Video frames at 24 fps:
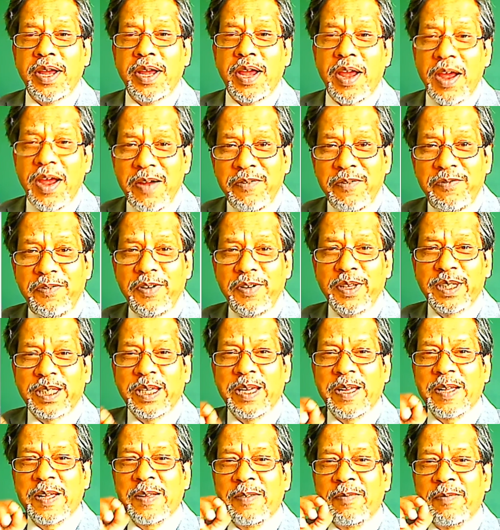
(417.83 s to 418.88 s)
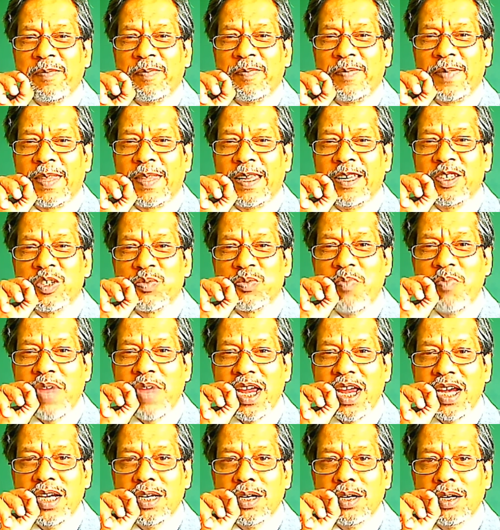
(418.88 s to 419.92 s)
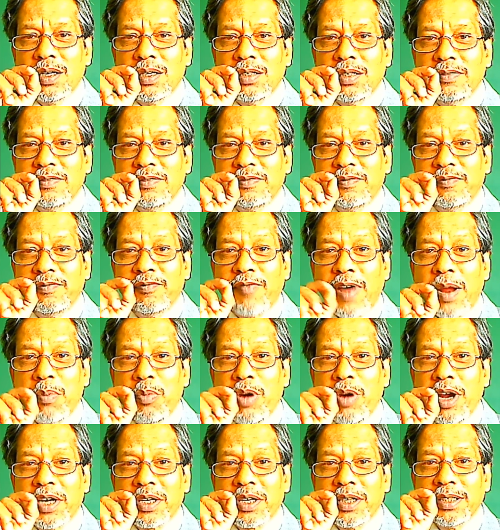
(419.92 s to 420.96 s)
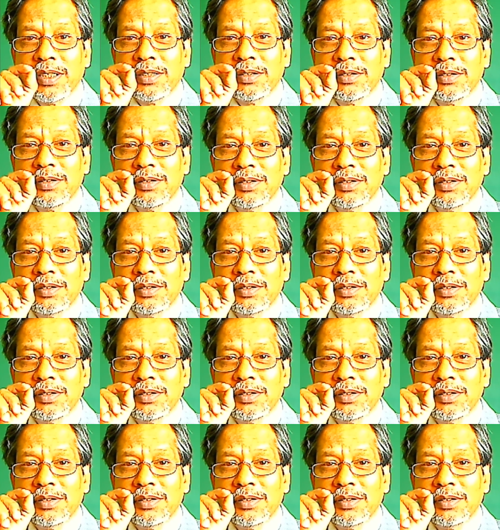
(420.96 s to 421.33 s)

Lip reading: everything is made of vibrating